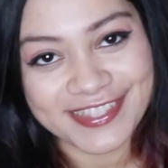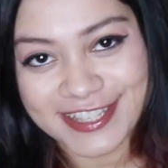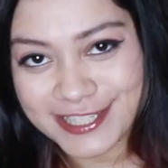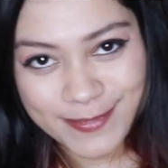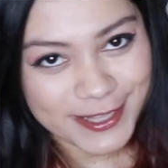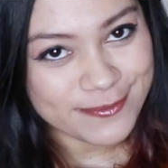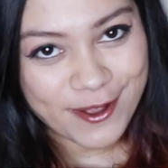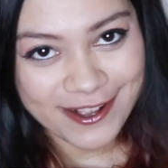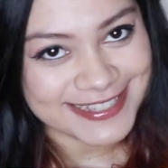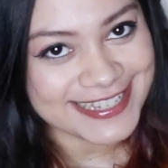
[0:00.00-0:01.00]
This month's
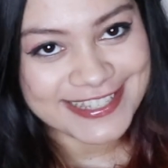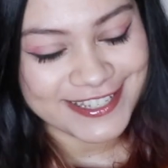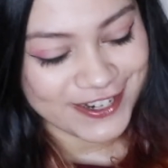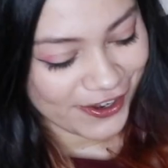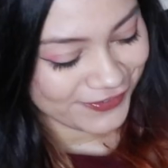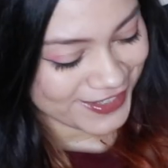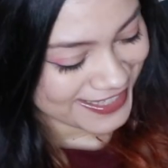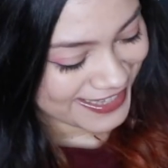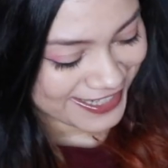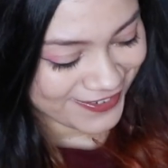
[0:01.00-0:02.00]
box is not for
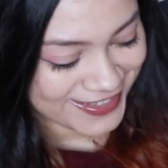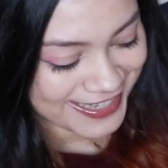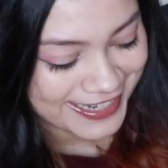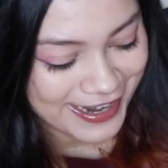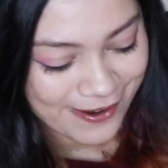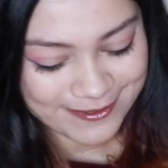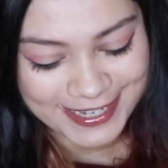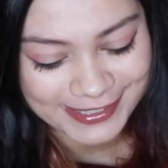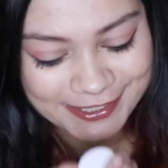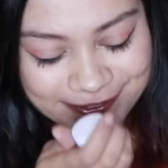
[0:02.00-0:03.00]
sensitive skin, I'm
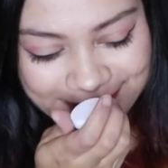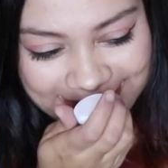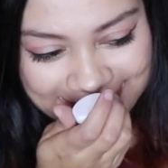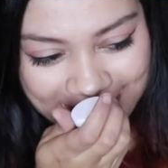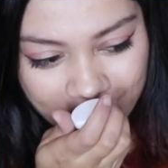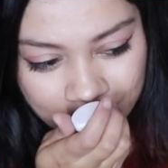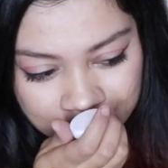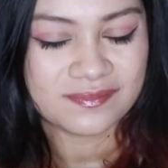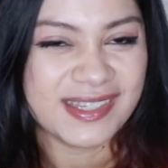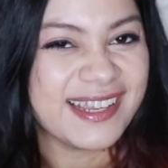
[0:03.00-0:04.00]
telling you right now.
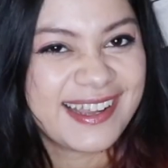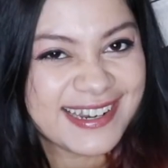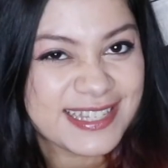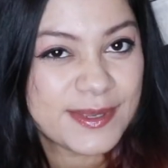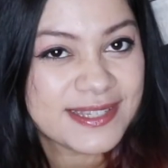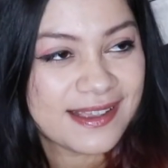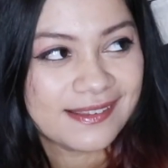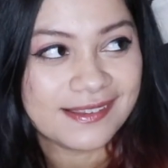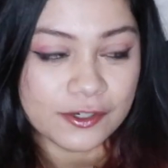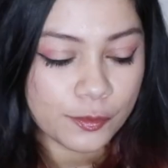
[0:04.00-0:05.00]
It kind of smells a
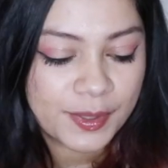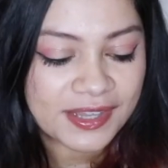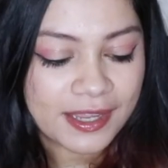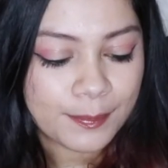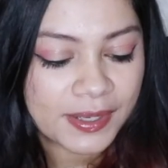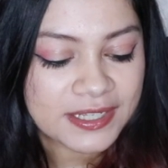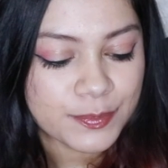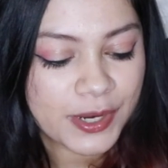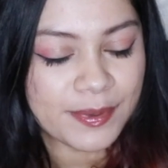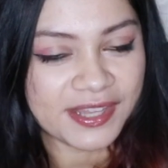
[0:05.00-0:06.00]
little bit like bug
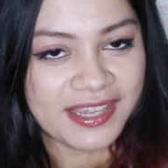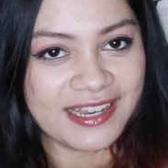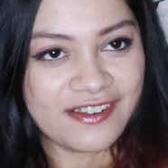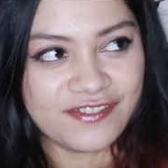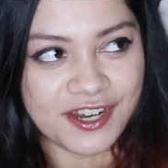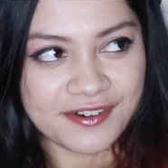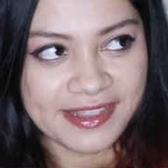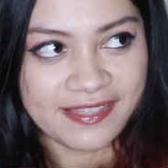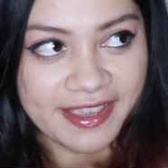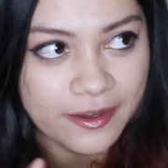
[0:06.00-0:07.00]
spray, but like in a very
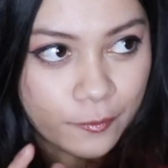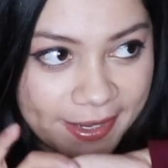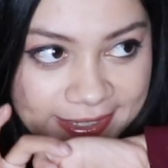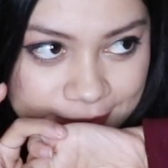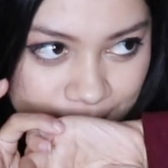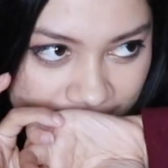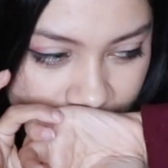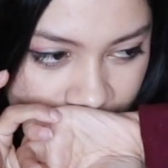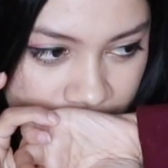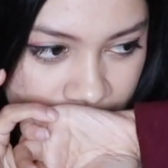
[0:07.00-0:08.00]
light way to me.